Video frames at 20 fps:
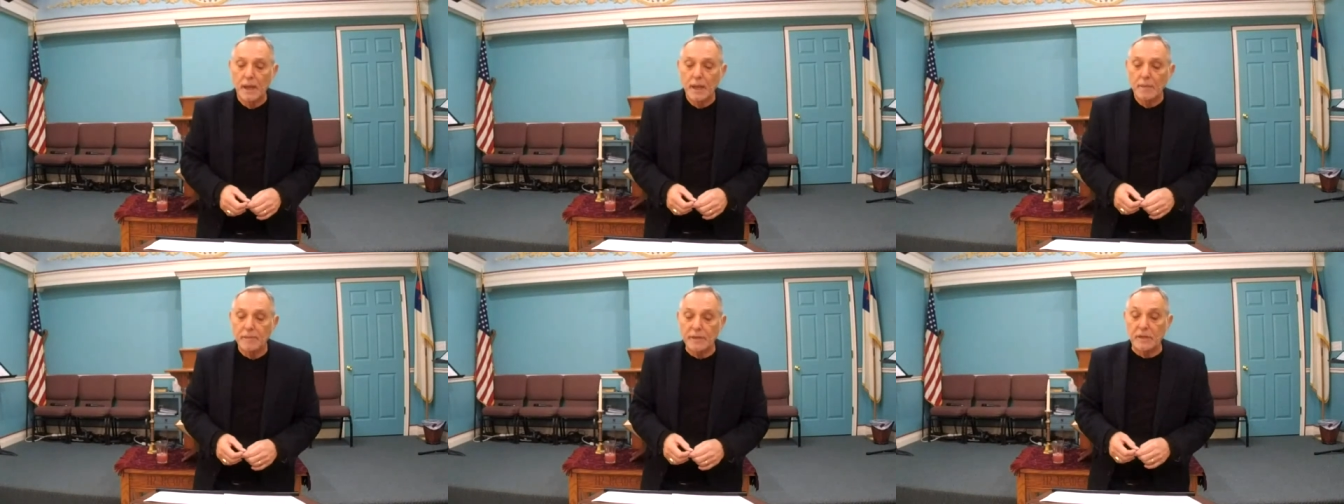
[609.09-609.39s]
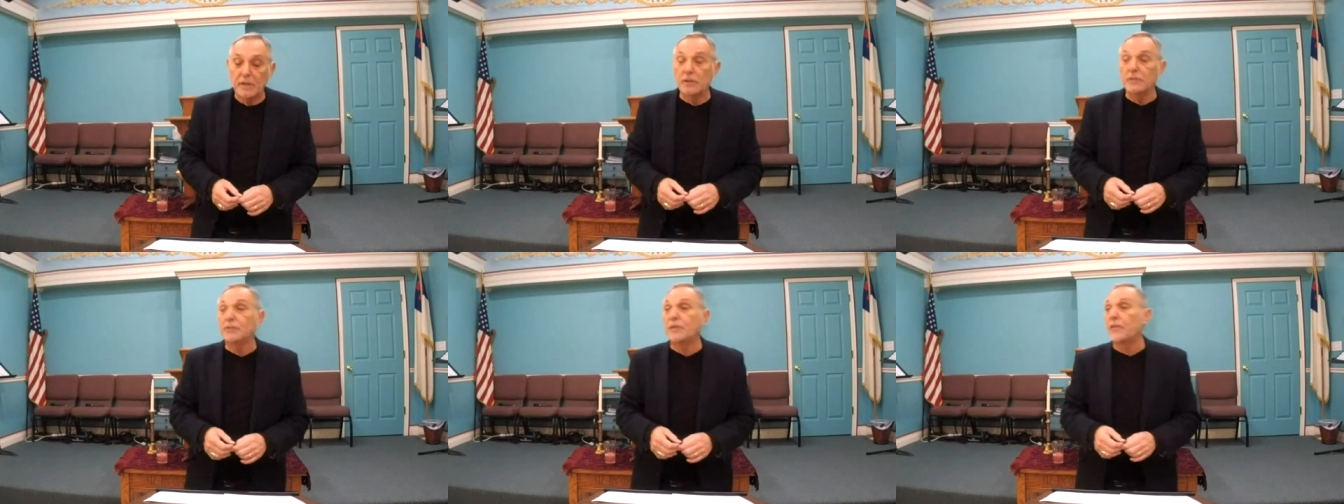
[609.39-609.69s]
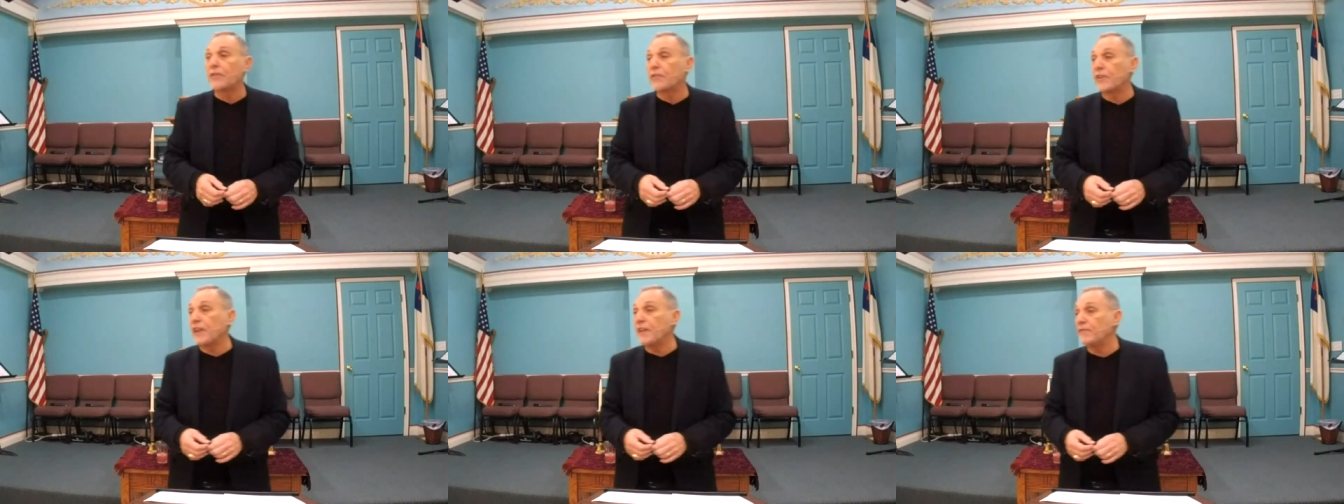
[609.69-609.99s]
Because
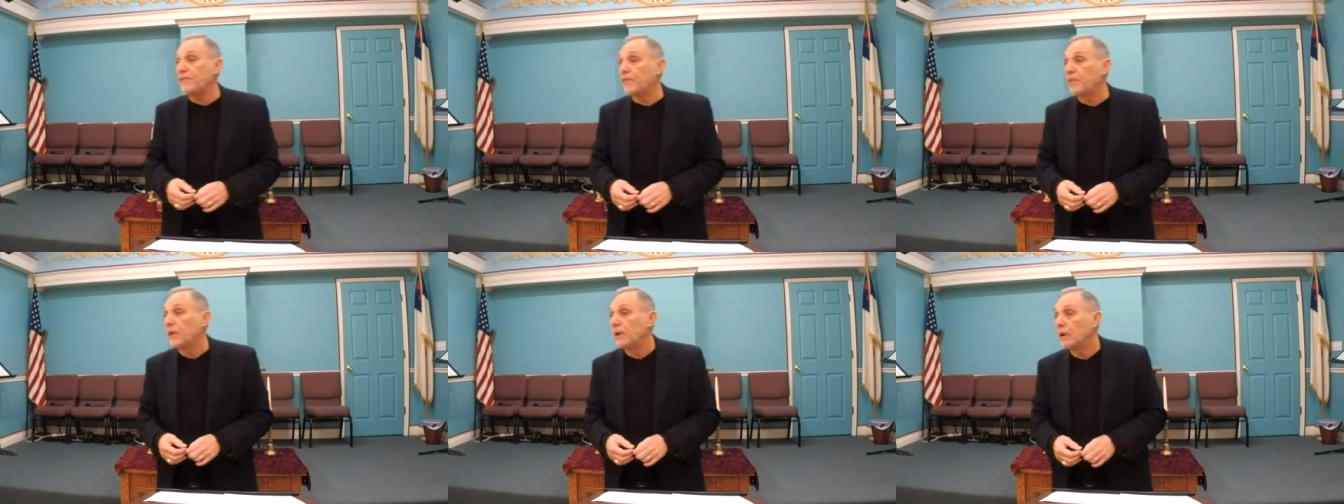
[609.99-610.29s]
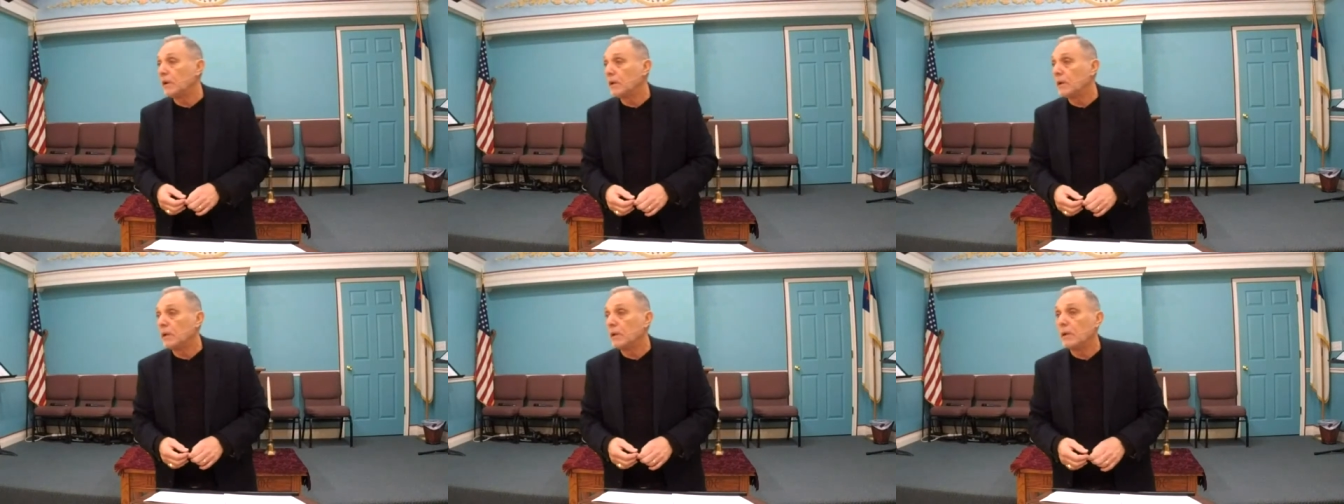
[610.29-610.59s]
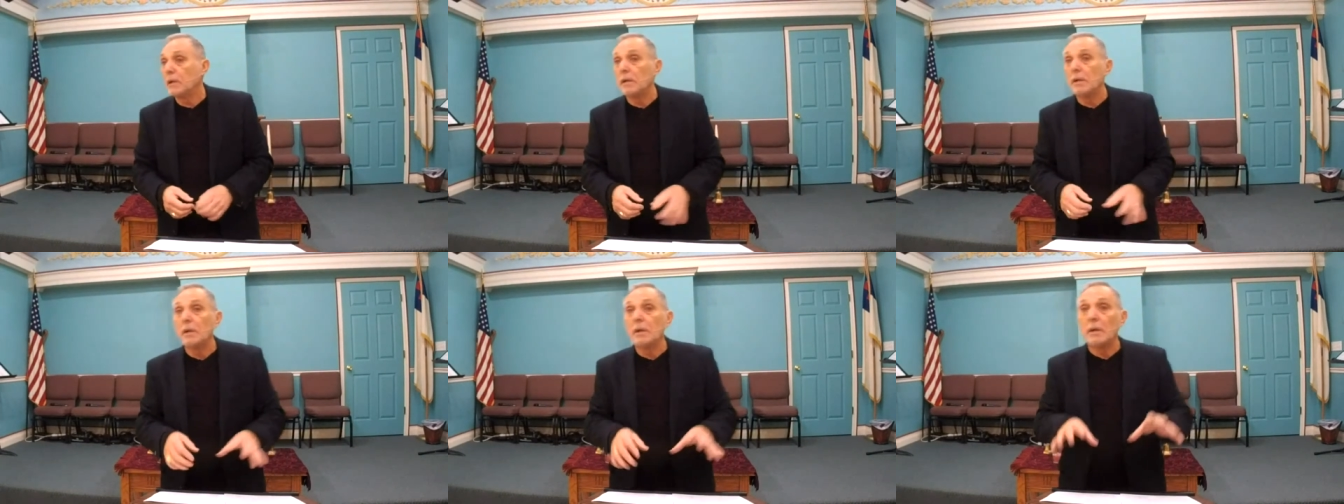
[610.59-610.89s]
the thief
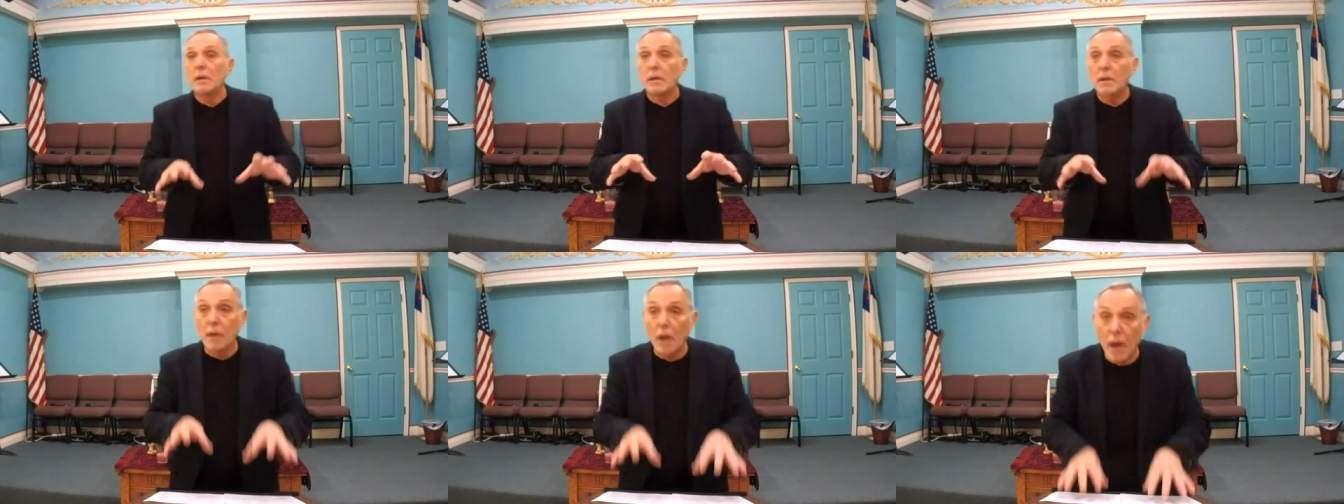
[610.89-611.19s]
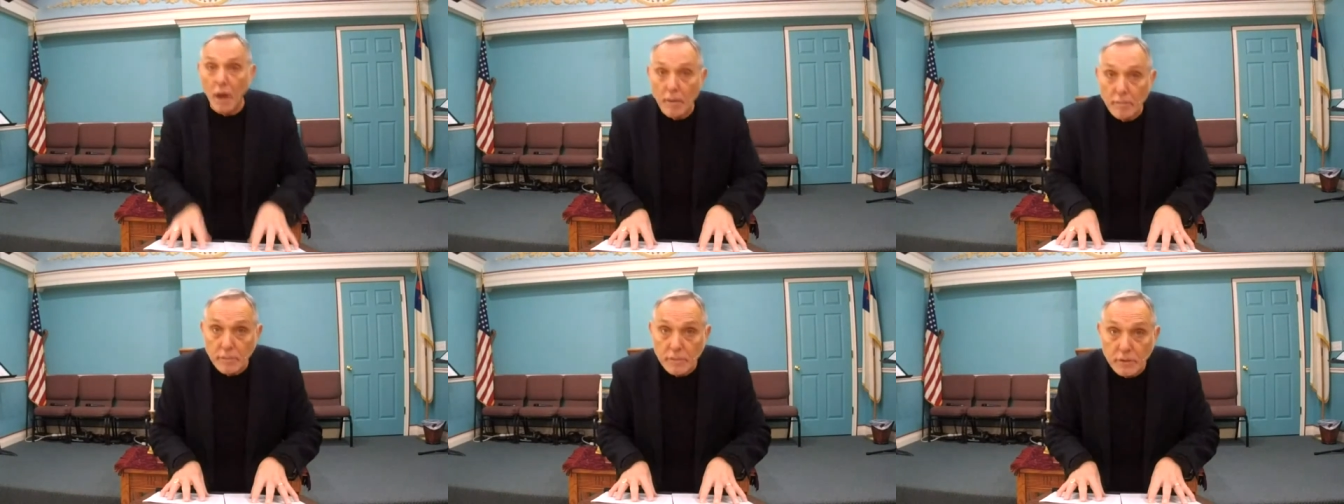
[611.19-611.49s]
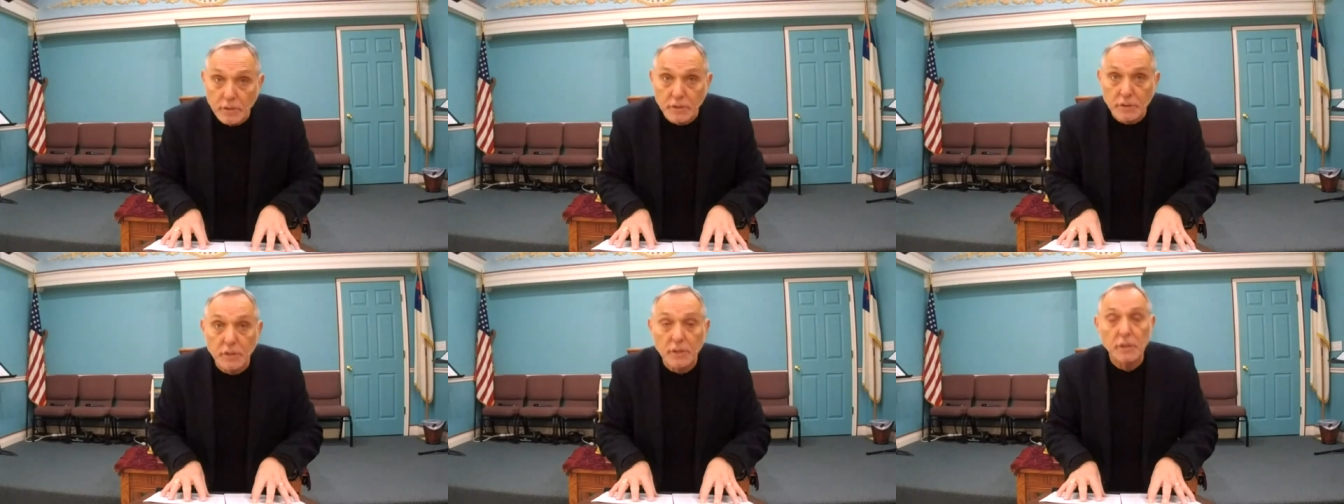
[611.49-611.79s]

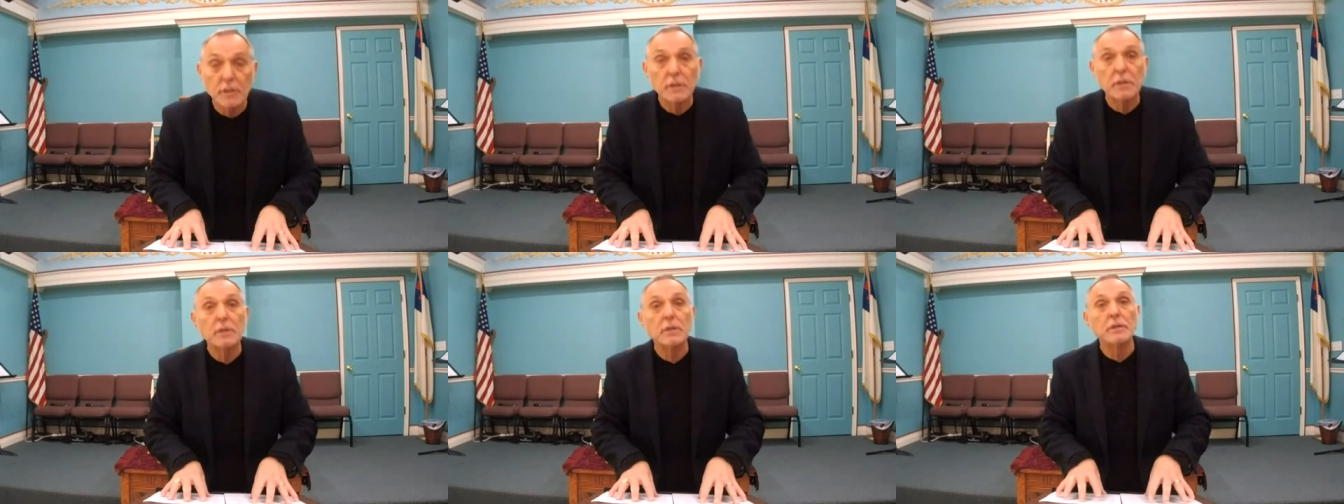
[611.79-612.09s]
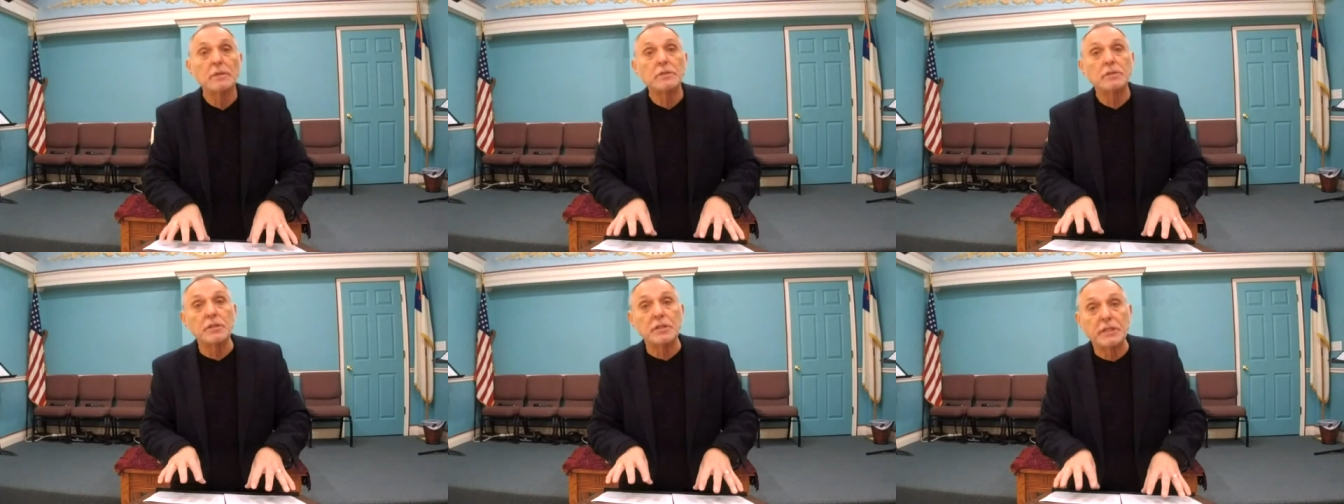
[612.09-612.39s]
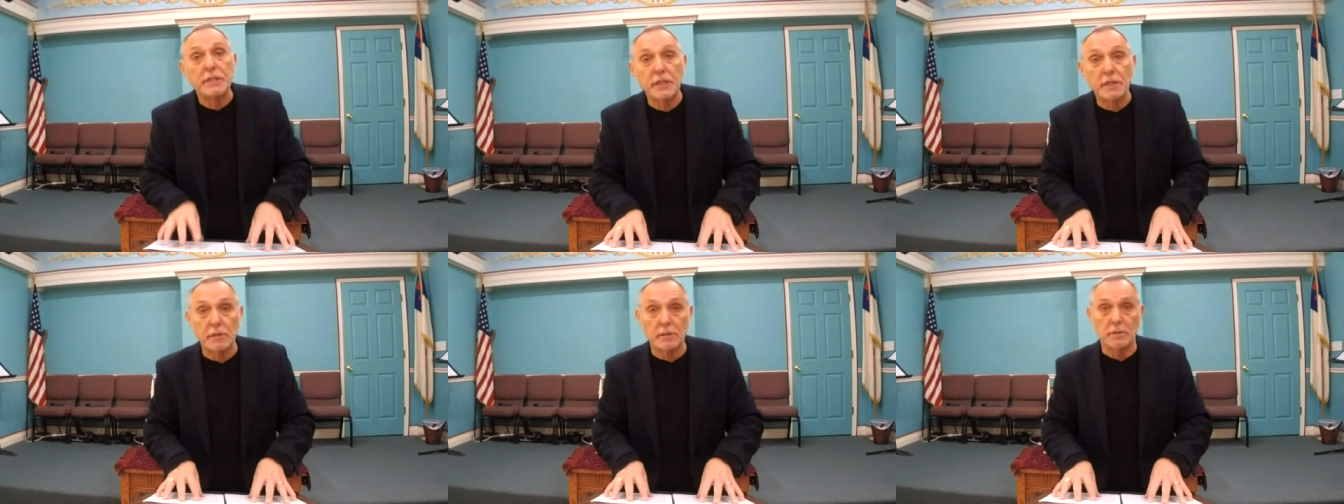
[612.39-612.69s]
comes to
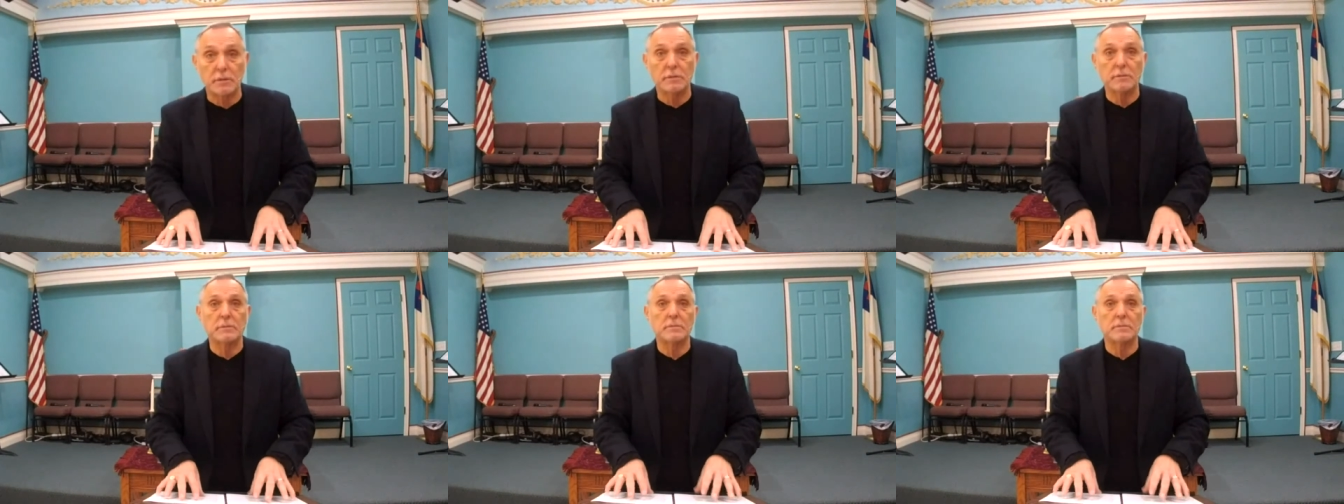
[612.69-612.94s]
kill.